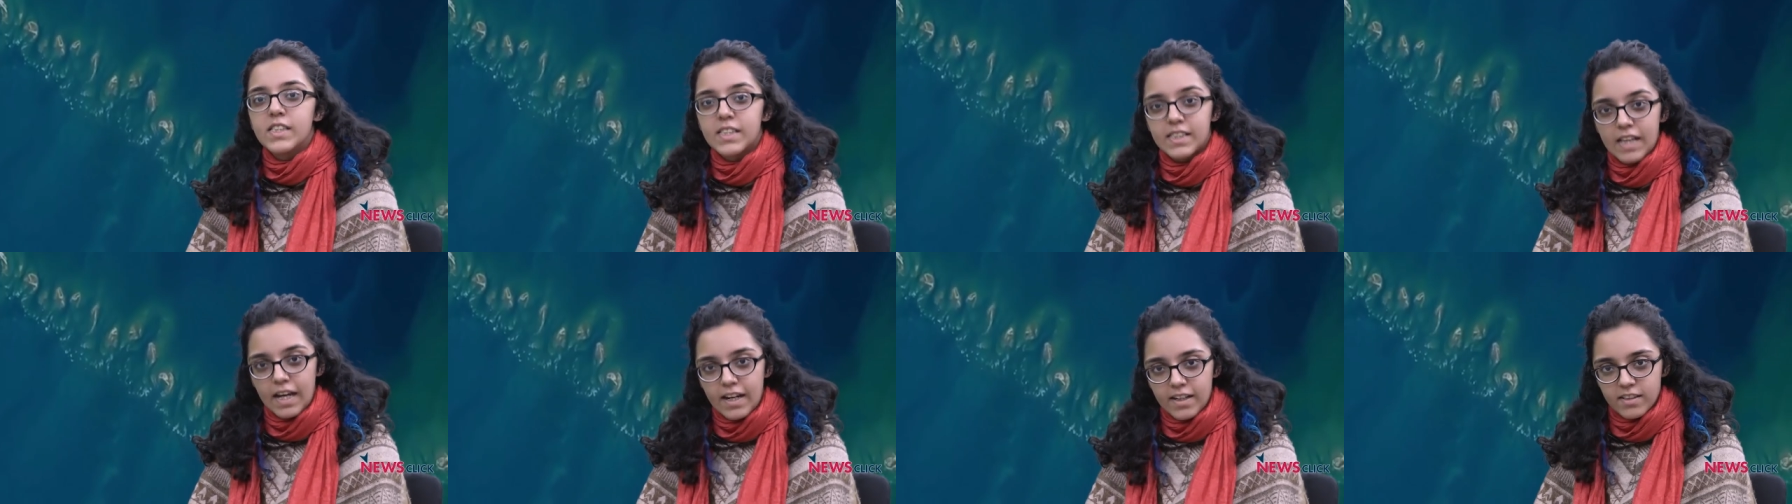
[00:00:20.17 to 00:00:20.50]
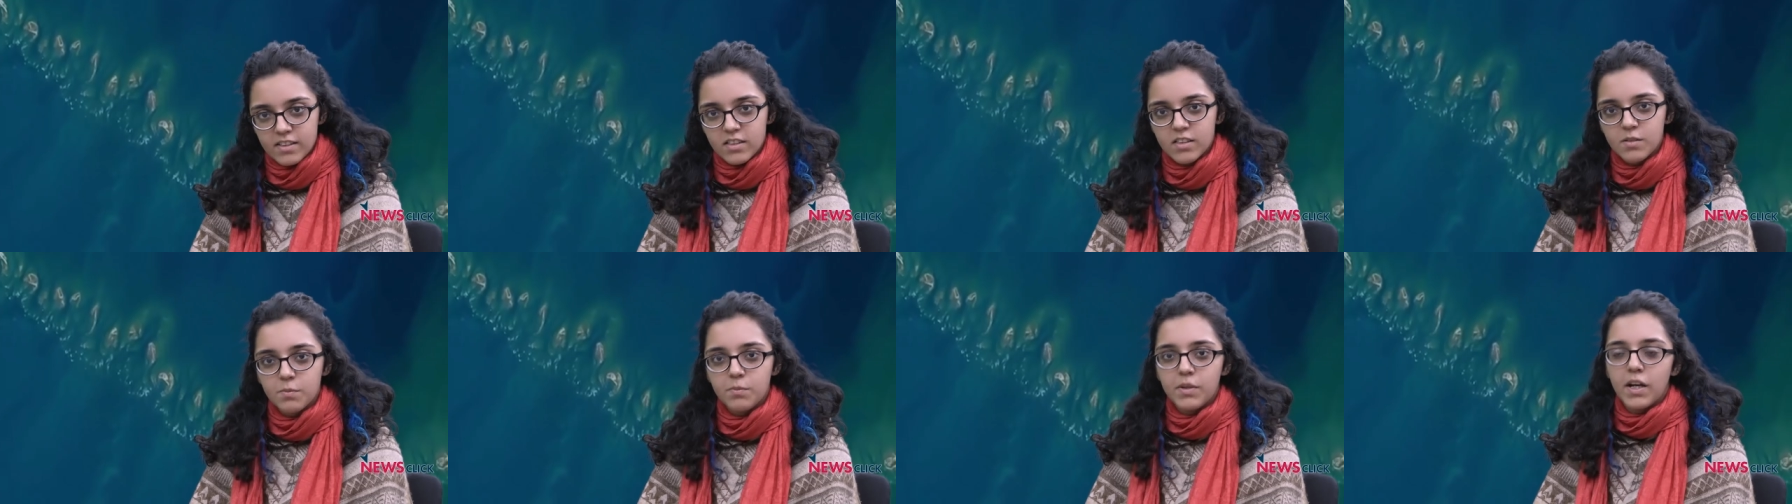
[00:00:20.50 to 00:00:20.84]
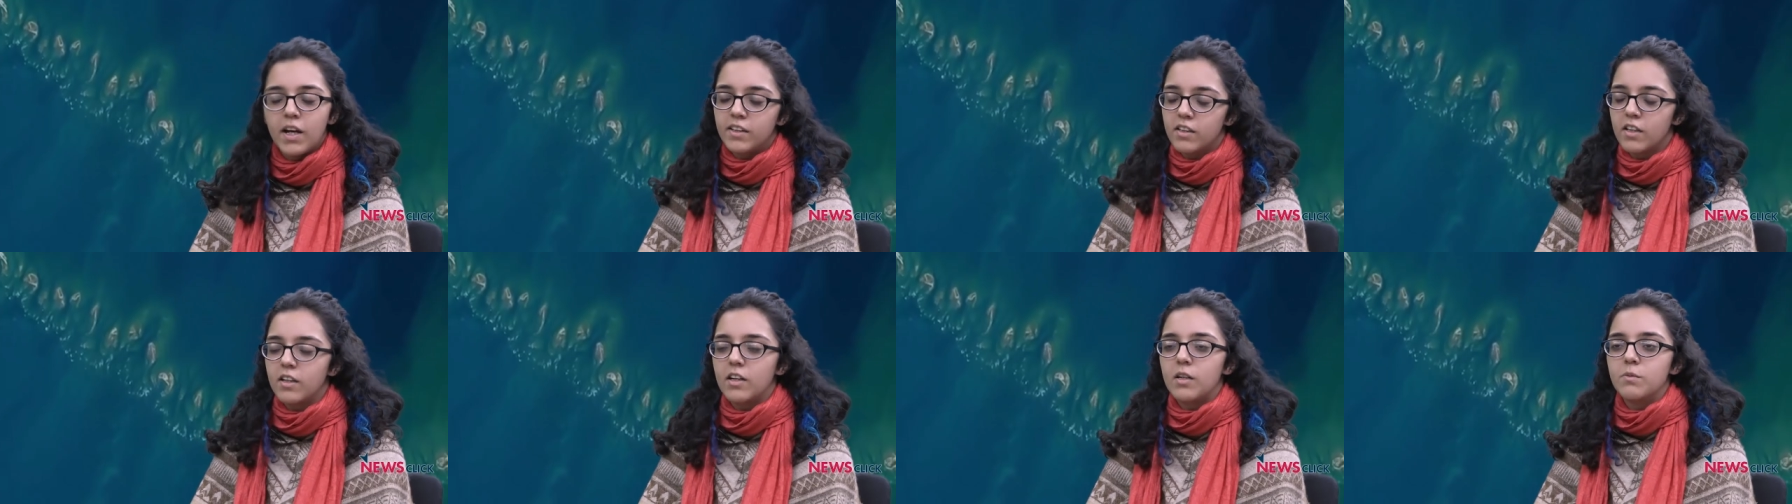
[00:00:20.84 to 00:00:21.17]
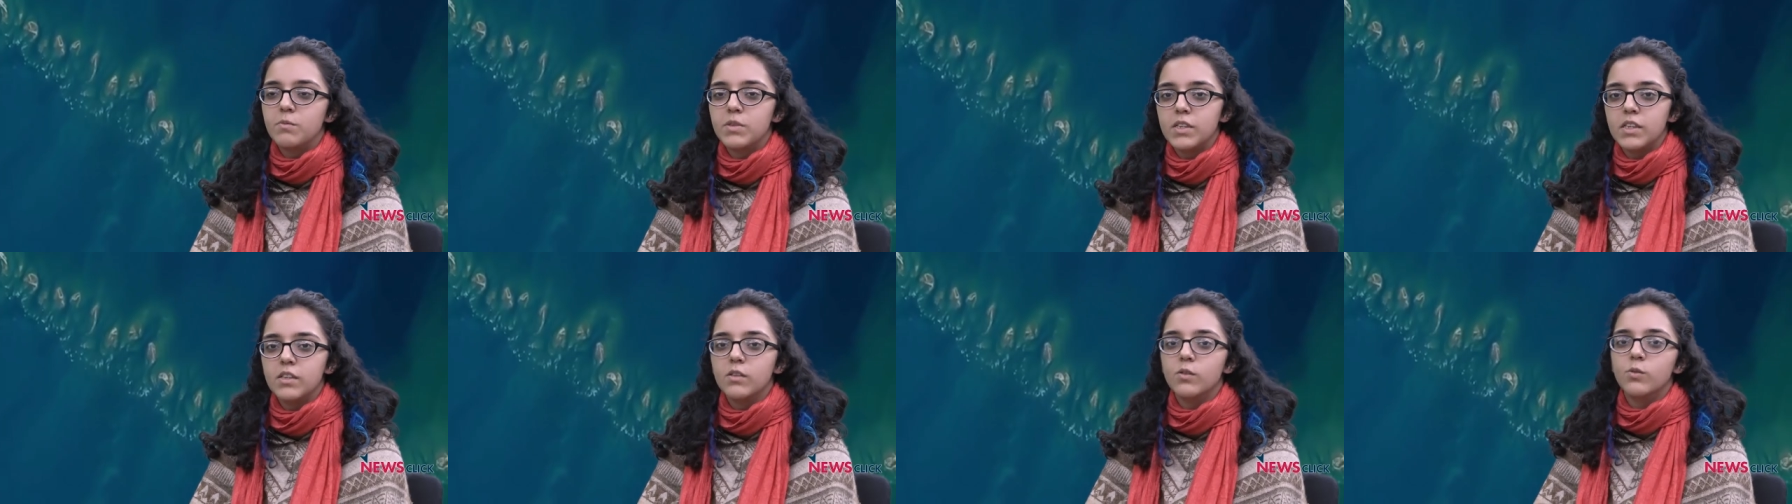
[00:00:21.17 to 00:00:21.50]
science behind the
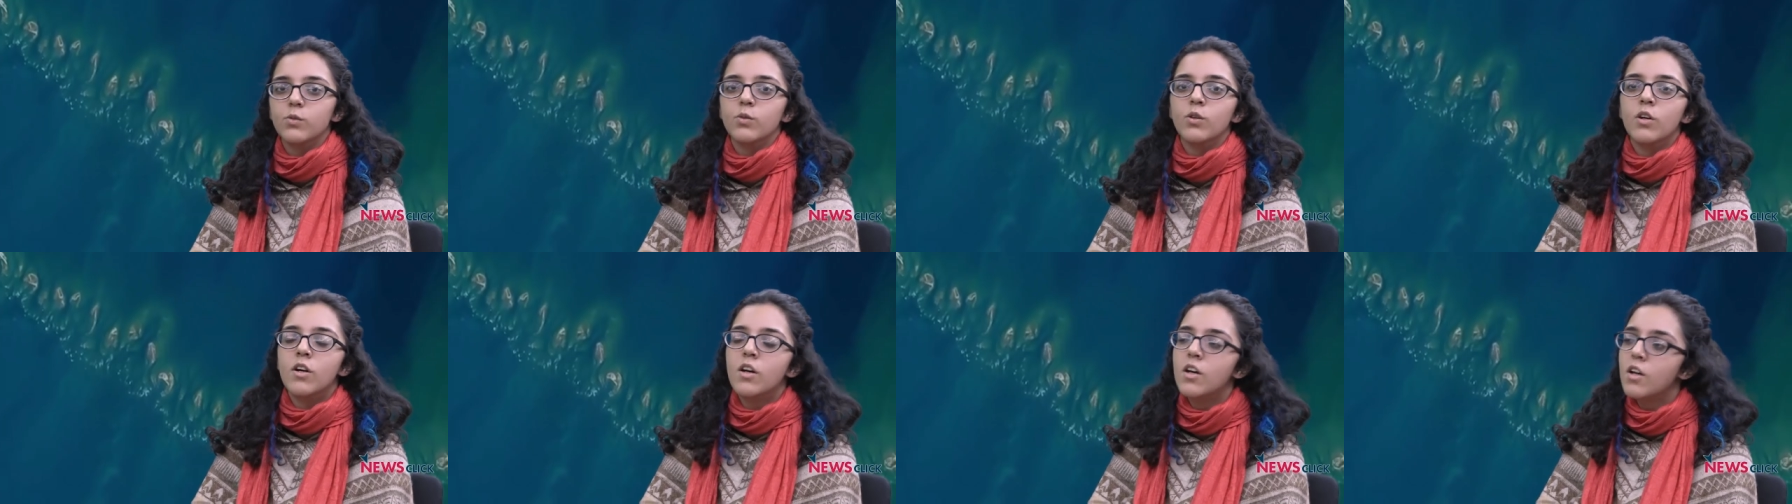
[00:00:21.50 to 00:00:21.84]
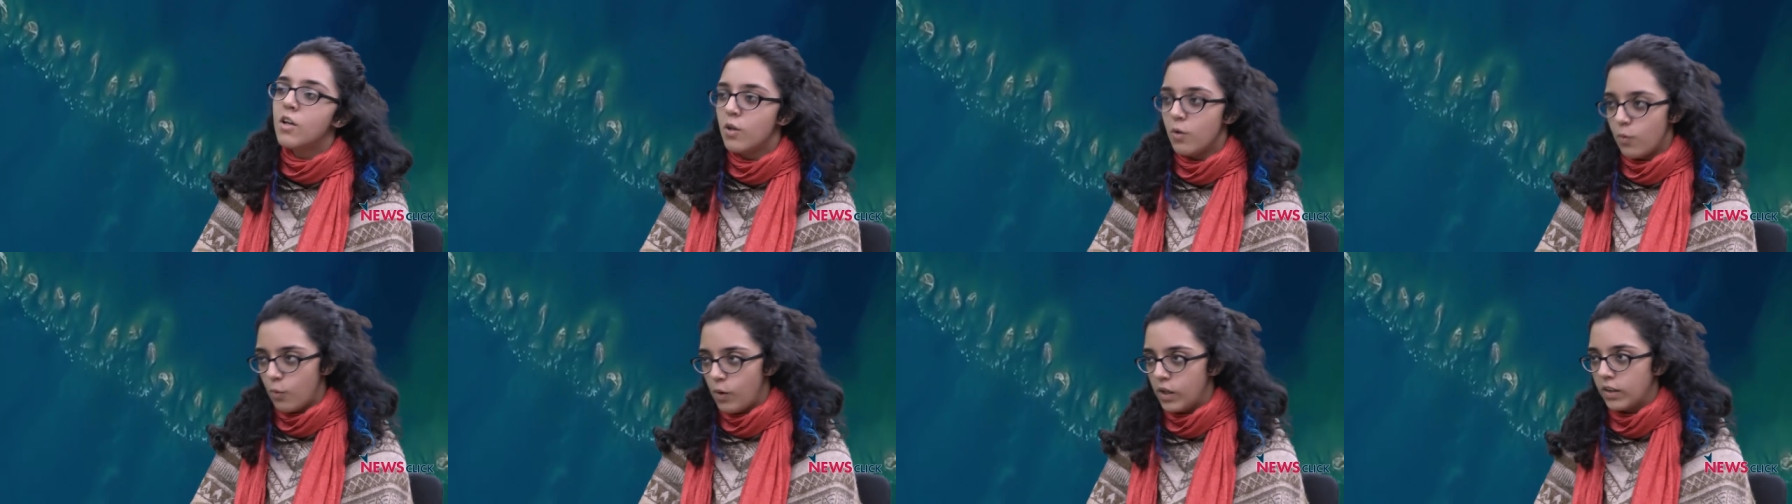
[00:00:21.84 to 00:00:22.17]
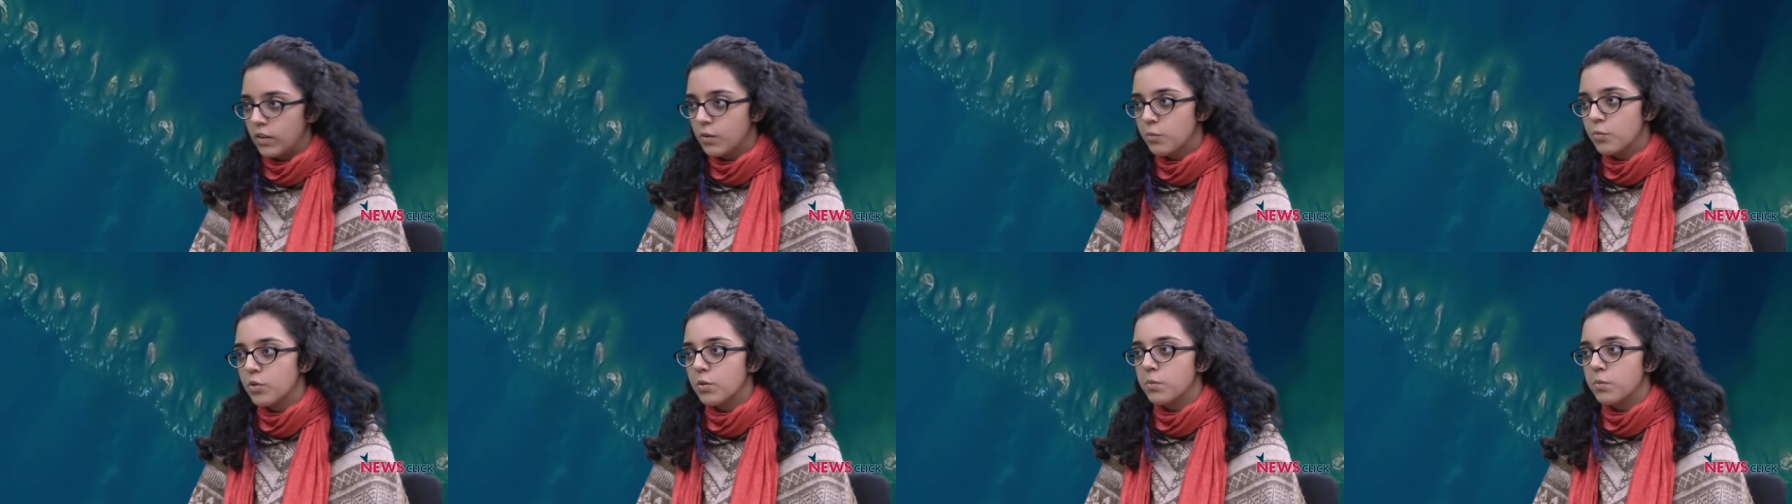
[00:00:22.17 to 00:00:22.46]
Ram Setu. Welcome,